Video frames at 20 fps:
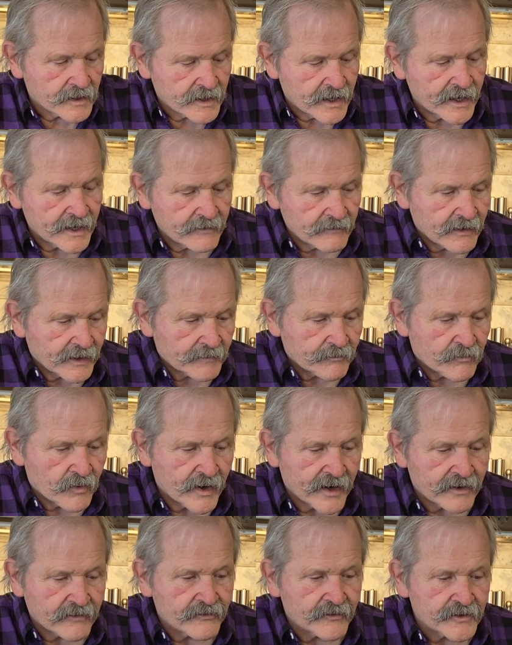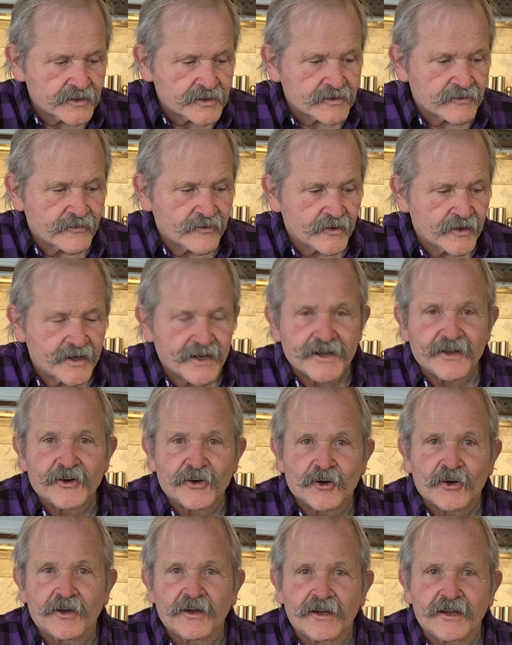kind of like breakfast for
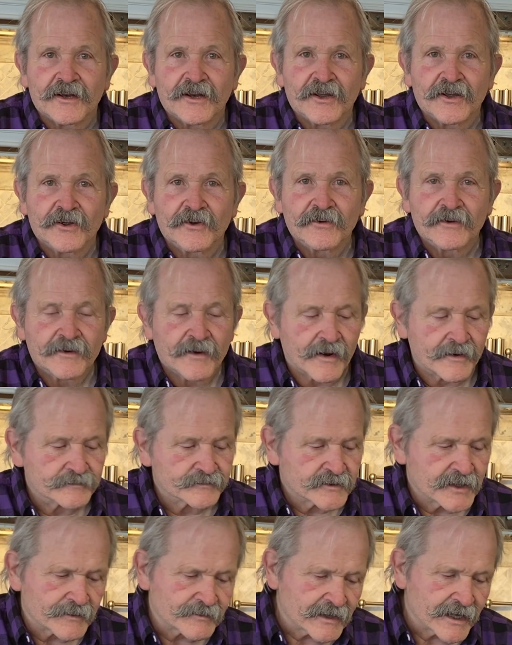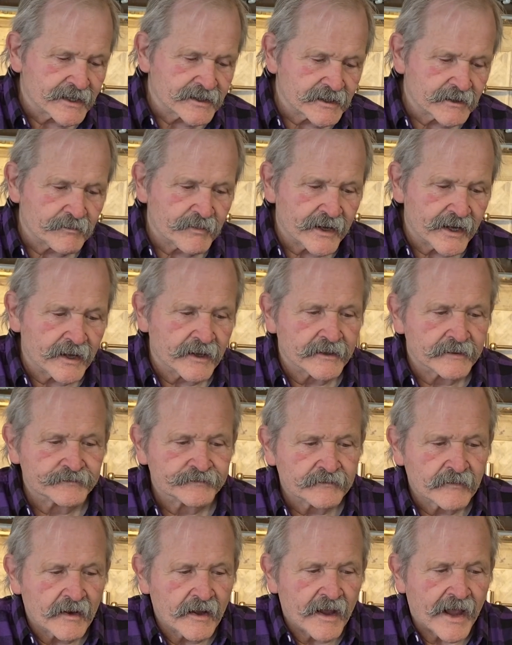dinner, you know. Sometimes it'd be
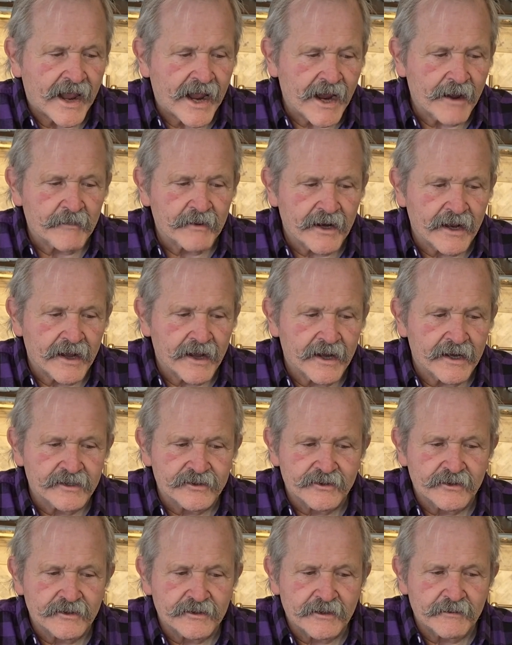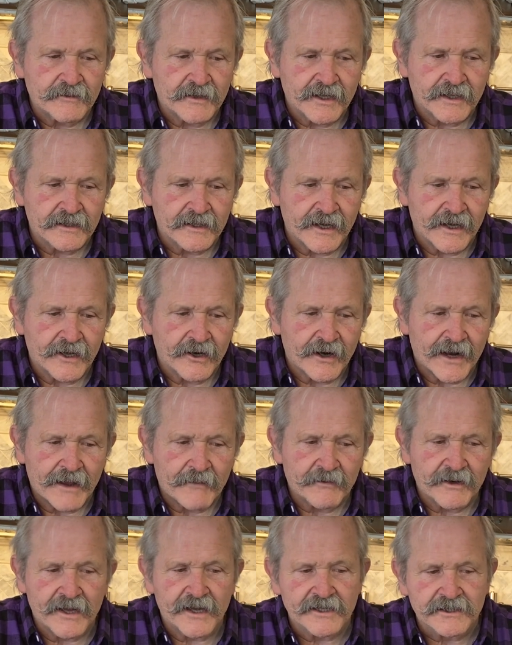ham and eggs or something like that, or
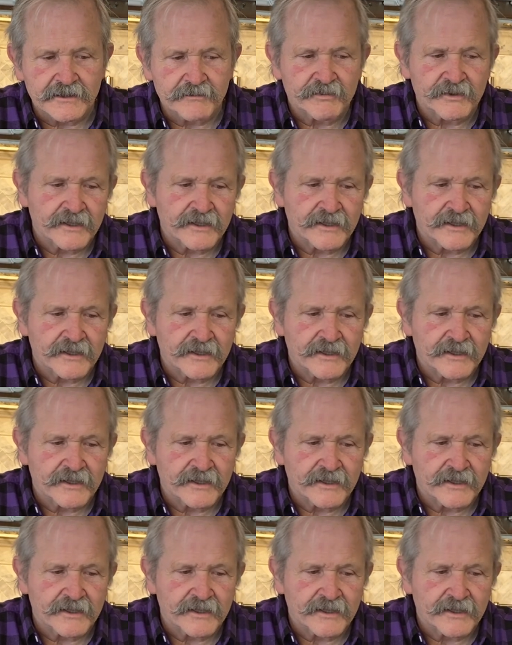ham and eggs and